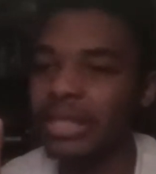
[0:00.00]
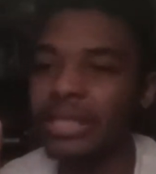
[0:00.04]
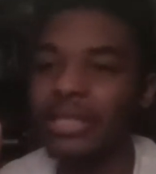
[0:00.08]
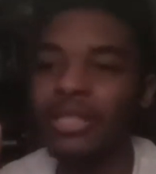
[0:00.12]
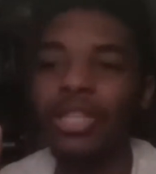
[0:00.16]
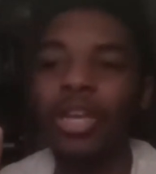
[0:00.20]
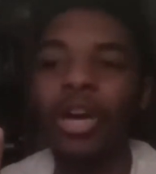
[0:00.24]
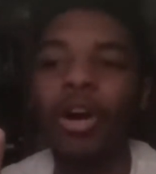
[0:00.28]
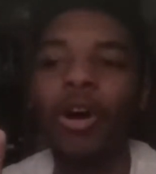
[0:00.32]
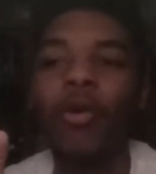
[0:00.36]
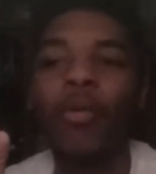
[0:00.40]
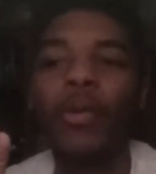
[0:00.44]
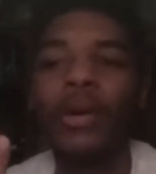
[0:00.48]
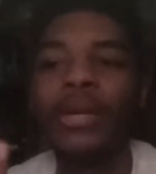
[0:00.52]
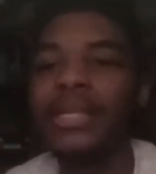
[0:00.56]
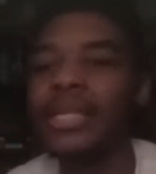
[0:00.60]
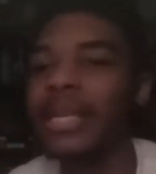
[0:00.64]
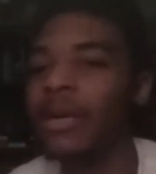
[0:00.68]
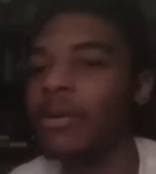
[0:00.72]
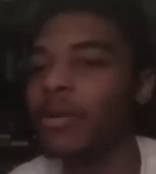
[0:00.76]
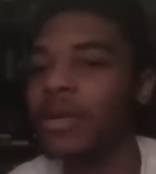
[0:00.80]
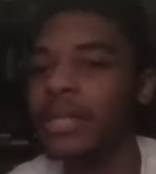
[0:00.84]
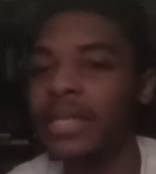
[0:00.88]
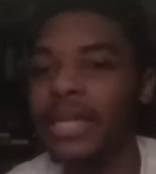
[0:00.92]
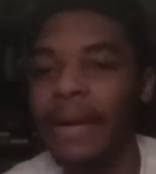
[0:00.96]
So what does
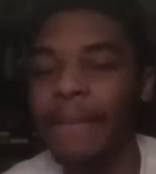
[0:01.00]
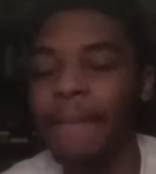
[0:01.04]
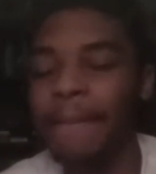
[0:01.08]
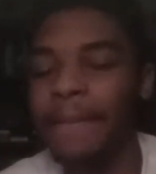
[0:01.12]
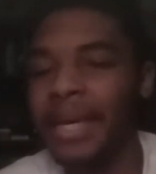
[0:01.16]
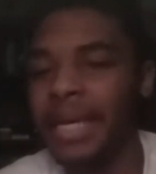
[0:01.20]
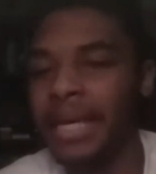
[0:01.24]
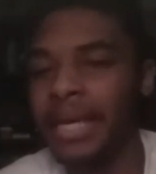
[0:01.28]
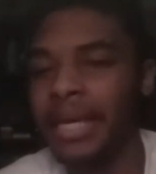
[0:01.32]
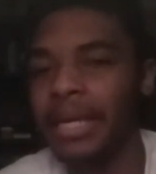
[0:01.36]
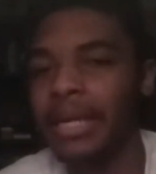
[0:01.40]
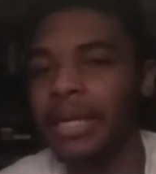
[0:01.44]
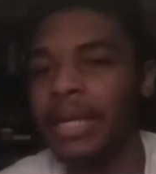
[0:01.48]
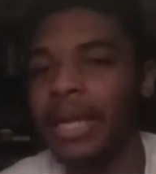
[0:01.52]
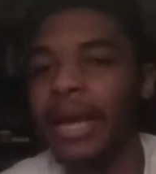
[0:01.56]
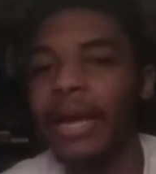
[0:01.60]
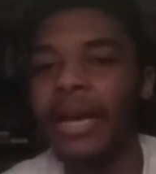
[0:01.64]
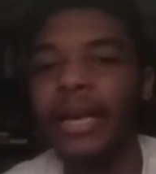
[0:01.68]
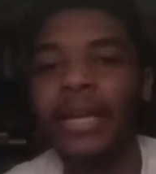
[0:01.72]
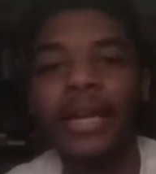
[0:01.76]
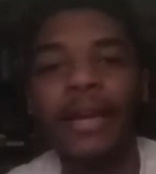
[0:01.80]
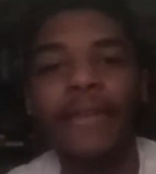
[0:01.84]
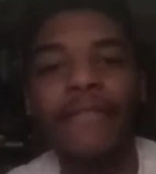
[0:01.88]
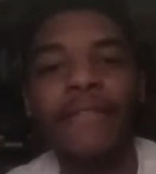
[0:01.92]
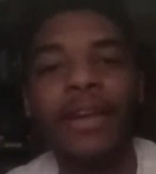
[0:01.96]
that mean?
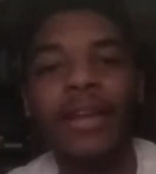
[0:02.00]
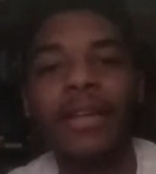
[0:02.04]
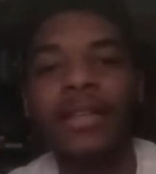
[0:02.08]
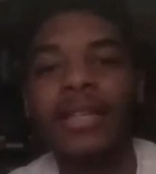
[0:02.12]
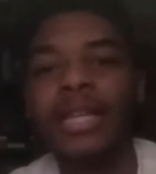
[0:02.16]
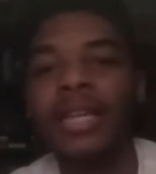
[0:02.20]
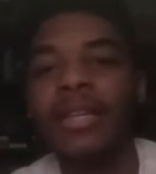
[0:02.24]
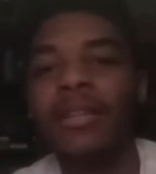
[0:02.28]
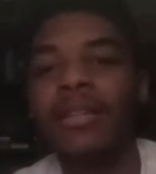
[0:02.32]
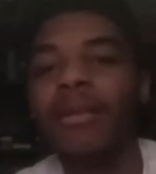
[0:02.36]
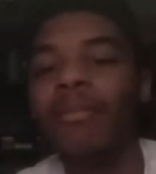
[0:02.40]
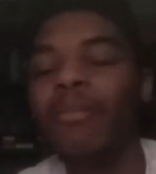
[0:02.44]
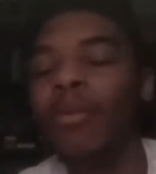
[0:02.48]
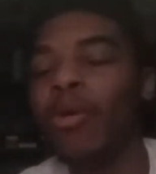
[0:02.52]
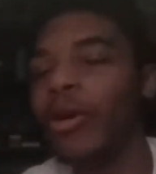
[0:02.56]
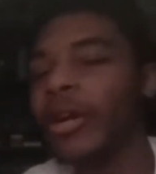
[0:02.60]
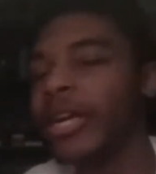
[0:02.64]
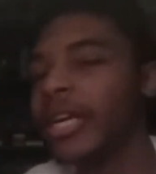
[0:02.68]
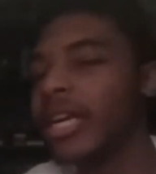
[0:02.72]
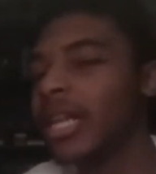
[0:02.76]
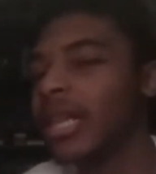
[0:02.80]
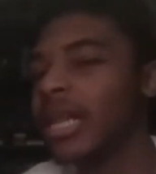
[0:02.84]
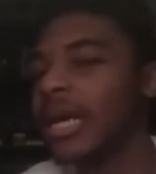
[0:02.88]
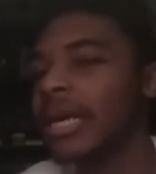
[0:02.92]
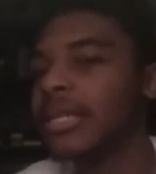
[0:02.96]
Like, the more
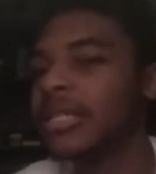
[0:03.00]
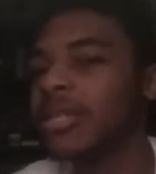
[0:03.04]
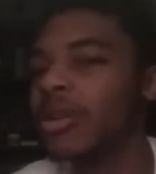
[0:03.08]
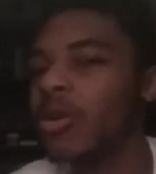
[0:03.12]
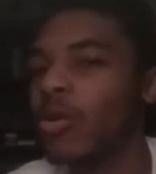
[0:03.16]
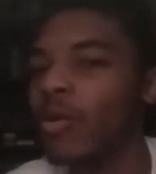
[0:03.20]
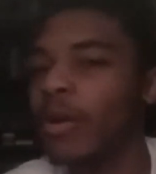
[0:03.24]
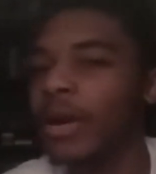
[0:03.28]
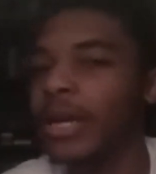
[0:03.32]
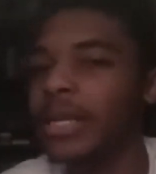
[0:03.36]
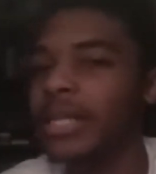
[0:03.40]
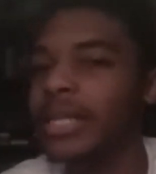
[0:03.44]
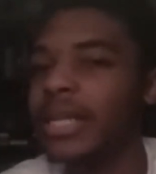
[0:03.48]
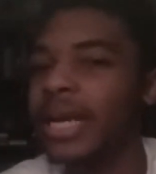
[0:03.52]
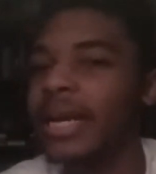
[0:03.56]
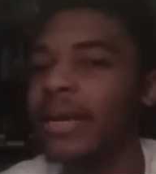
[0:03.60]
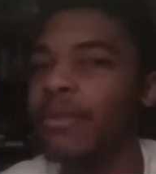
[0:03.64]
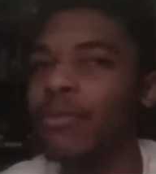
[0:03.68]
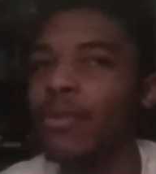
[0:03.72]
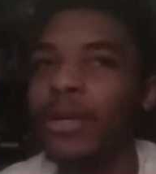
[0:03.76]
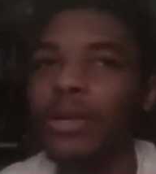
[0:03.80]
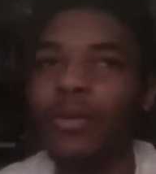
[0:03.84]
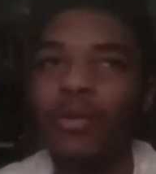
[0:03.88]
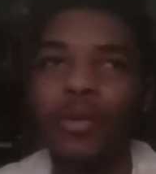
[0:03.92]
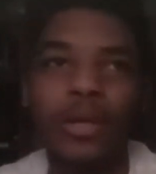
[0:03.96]
he collects coins, like
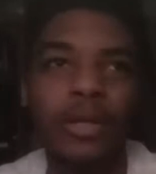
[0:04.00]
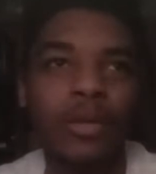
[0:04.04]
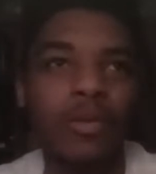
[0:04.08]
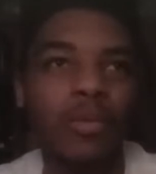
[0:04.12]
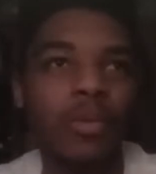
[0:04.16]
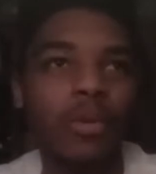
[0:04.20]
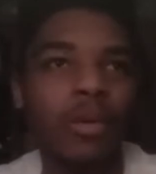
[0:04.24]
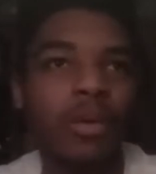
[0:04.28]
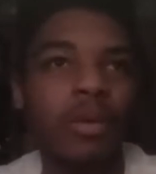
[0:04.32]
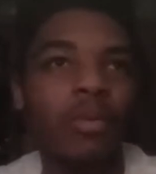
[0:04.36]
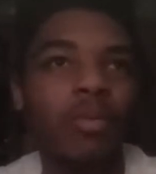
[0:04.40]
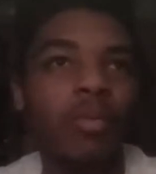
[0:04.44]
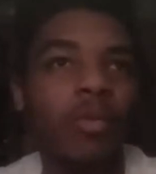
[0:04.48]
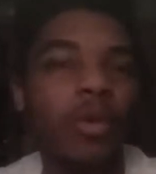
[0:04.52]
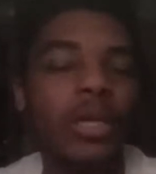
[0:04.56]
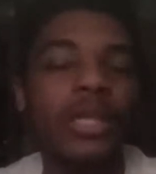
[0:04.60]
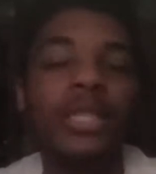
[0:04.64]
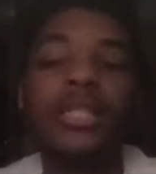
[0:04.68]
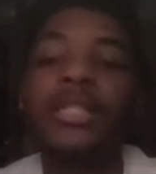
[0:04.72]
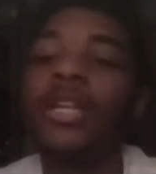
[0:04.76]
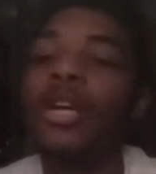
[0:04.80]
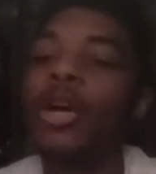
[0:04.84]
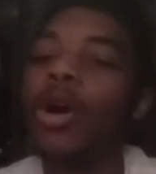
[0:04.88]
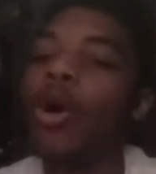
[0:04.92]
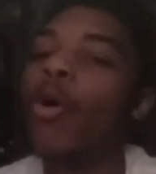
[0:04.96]
what
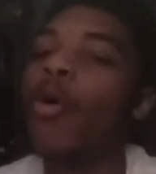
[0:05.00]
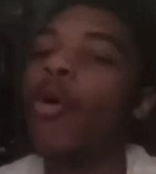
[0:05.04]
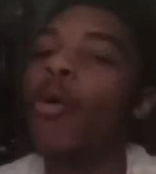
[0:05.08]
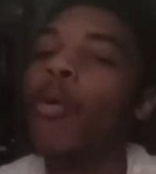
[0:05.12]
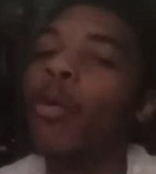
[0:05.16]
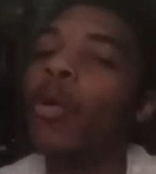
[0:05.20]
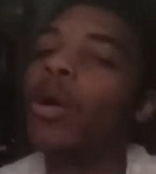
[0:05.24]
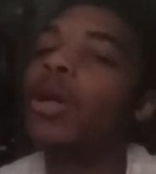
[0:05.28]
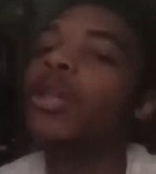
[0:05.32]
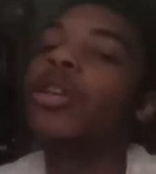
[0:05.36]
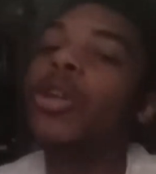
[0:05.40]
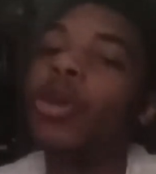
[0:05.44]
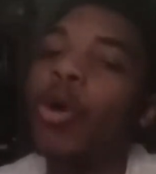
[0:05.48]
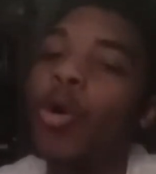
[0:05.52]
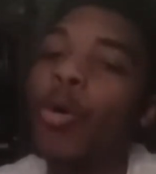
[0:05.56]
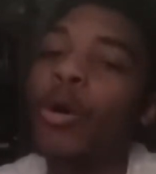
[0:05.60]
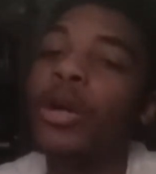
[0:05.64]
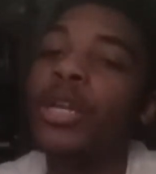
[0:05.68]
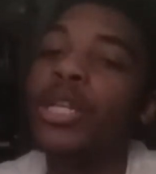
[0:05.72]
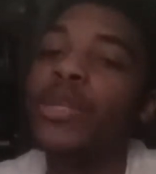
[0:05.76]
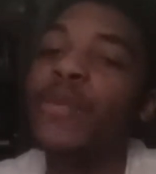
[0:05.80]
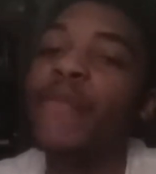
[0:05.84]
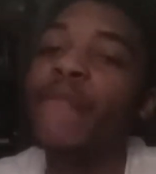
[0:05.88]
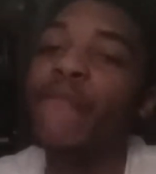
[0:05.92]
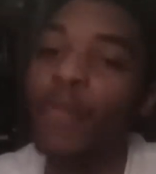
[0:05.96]
are the
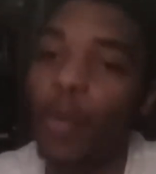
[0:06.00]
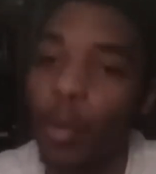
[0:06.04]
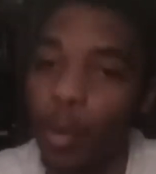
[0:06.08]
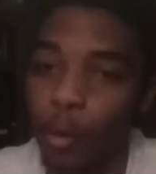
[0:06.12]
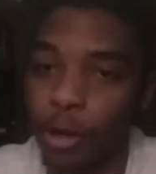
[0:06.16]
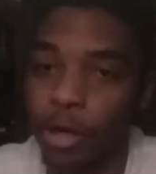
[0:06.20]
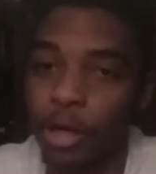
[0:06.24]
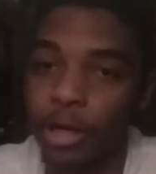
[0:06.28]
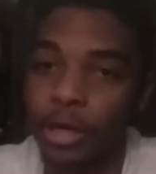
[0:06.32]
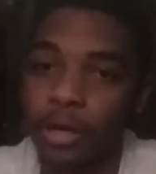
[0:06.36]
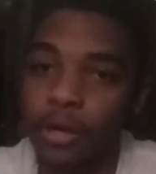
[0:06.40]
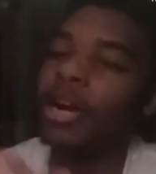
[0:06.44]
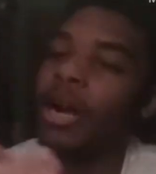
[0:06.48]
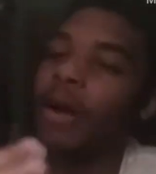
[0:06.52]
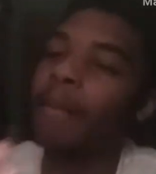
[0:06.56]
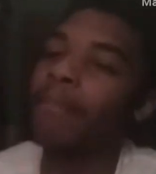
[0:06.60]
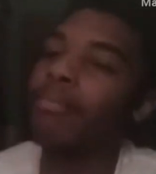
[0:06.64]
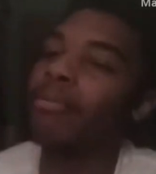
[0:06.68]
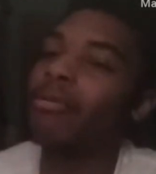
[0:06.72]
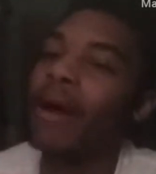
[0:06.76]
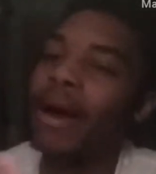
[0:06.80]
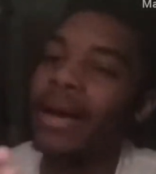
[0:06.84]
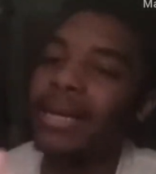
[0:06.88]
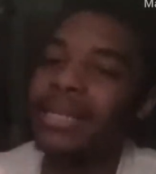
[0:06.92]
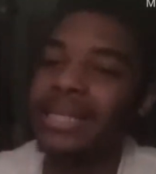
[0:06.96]
coins for? They're a
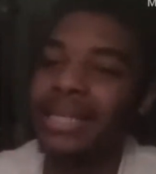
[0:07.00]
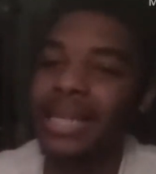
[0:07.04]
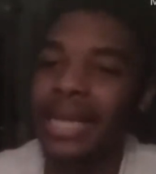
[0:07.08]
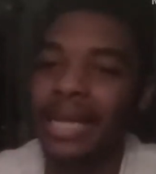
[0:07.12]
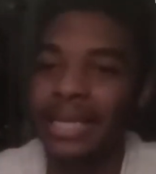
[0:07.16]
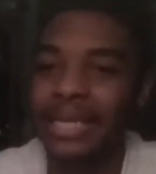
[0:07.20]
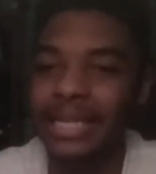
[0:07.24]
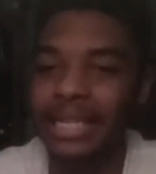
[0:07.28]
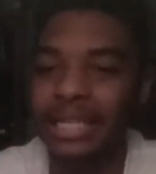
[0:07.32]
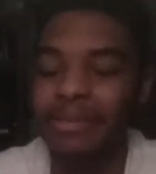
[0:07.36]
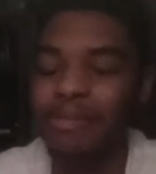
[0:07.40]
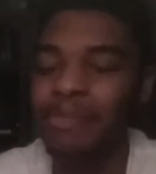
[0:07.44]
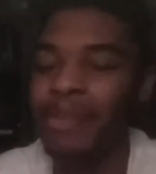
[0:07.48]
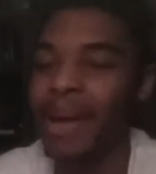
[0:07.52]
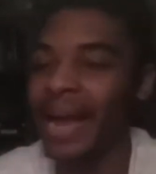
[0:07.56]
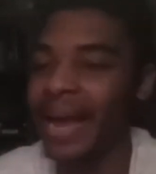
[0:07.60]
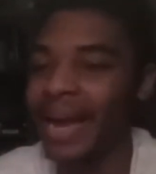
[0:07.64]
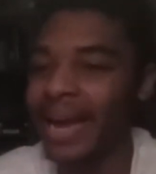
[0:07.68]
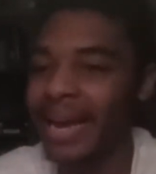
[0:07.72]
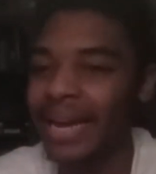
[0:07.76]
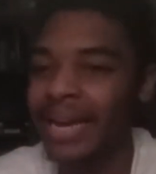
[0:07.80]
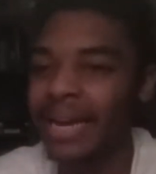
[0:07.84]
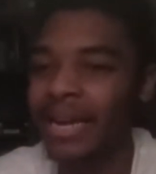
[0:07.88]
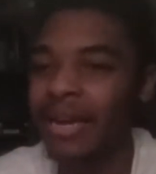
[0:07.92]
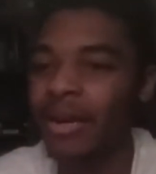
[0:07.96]
price that he's
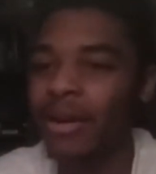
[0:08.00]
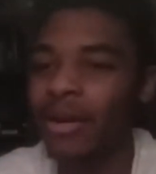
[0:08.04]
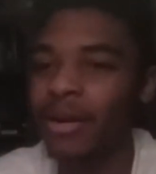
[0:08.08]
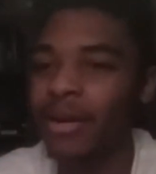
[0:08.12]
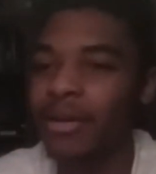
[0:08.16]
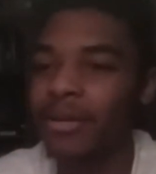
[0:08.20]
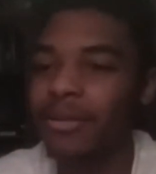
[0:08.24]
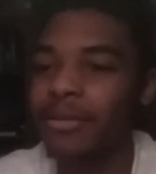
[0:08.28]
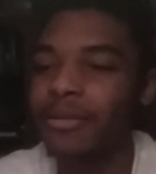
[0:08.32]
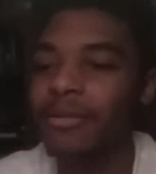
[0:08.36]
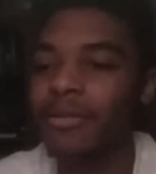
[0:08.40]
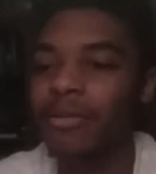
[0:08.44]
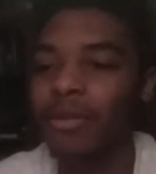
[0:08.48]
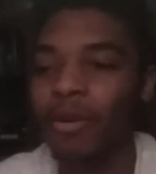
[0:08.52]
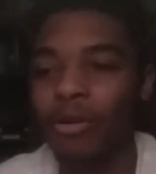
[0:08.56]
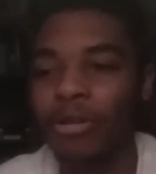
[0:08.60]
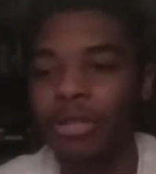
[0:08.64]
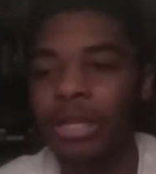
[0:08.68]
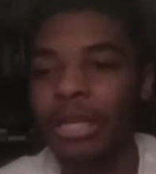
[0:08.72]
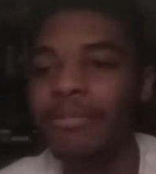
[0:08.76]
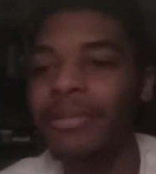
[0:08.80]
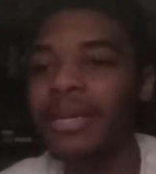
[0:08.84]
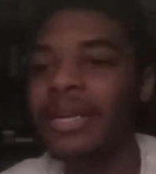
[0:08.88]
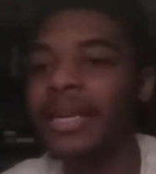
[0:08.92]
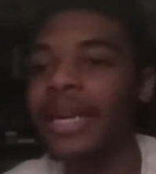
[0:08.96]
paying or
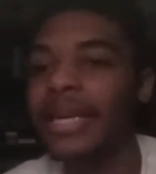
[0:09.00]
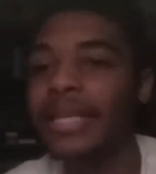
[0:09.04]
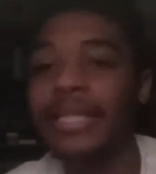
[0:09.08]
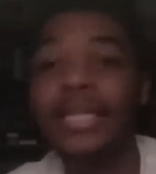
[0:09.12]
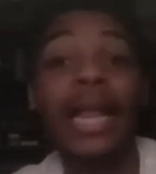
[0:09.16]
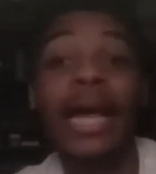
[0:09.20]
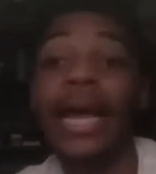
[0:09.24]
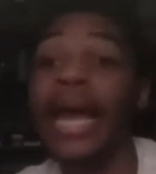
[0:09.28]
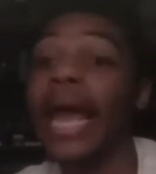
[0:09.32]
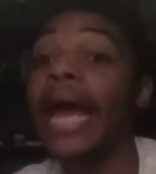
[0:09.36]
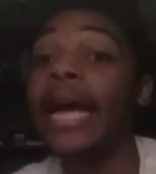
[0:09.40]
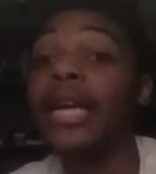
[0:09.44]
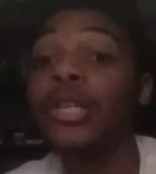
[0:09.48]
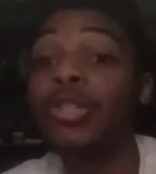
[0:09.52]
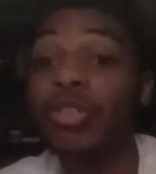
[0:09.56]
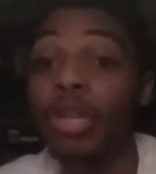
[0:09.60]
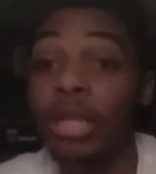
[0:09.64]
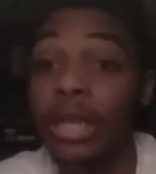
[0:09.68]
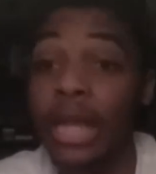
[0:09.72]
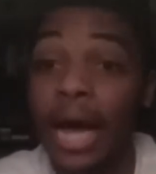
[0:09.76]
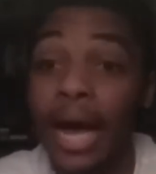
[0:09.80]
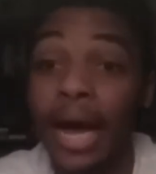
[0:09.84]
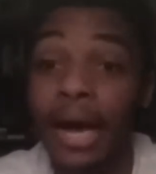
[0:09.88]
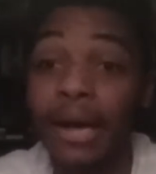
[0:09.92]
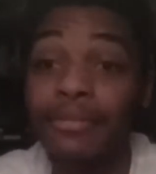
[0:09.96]
something? Is it like extra
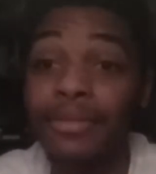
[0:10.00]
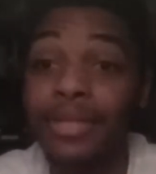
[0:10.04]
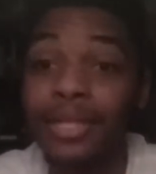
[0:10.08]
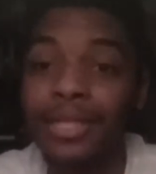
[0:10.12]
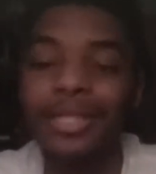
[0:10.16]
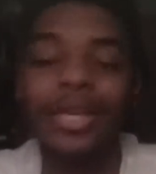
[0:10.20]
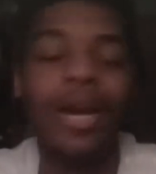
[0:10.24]
lives?